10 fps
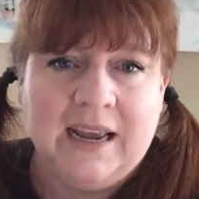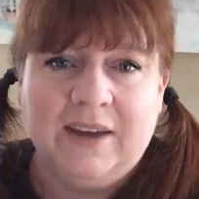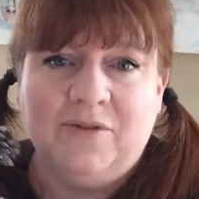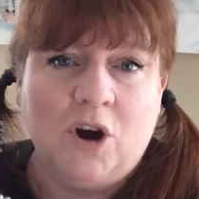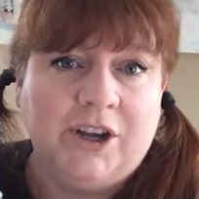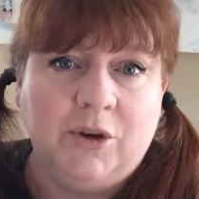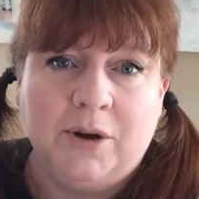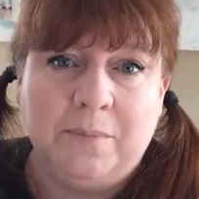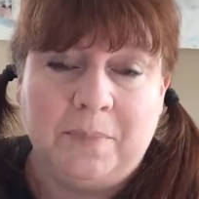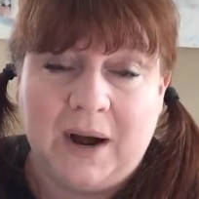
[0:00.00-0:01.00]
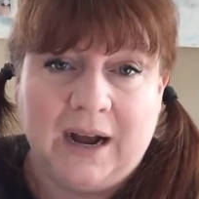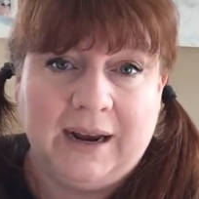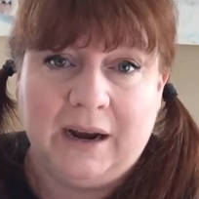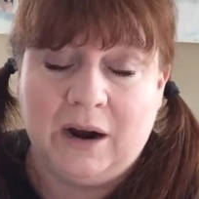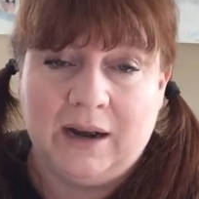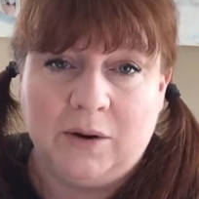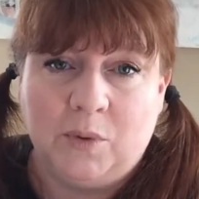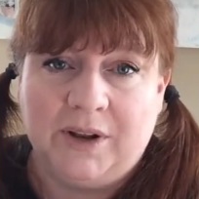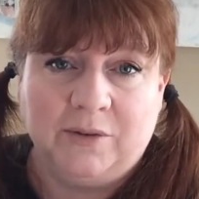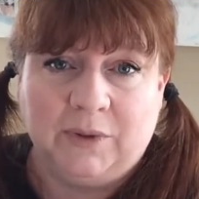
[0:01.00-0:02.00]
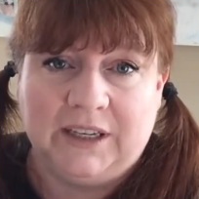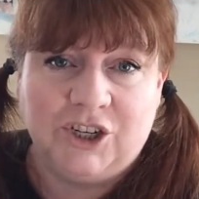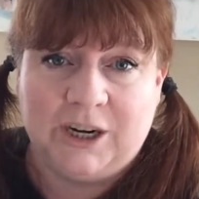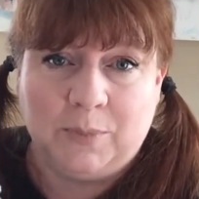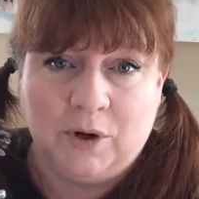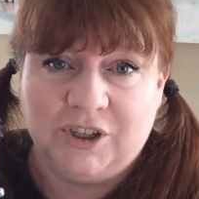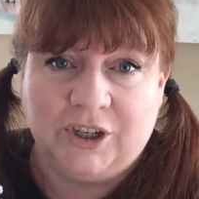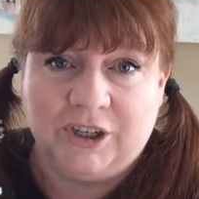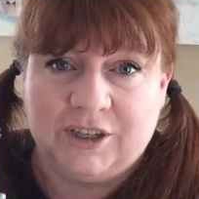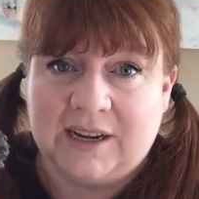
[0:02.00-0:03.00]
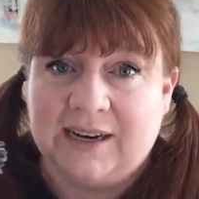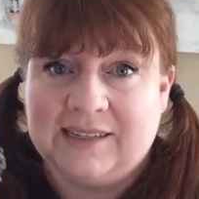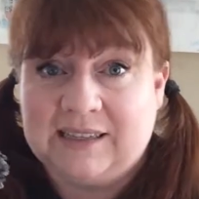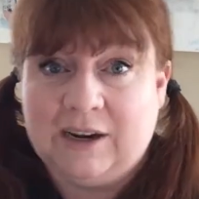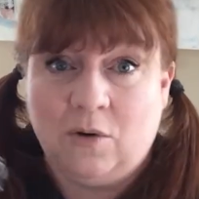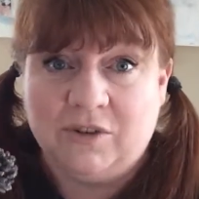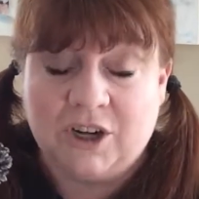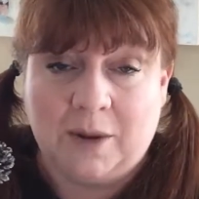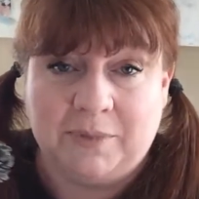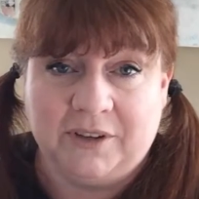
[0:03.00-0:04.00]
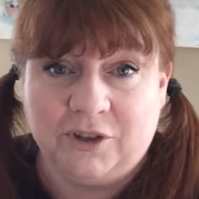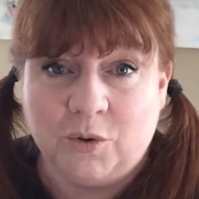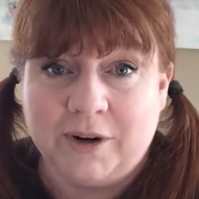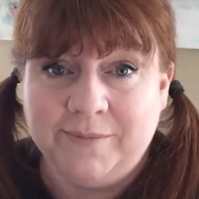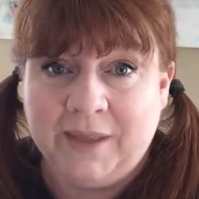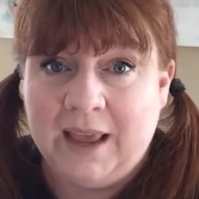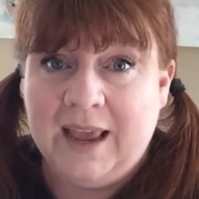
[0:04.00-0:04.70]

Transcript: If not, you can buy one of the really cheap hooks you can just kind of sling over top of the door.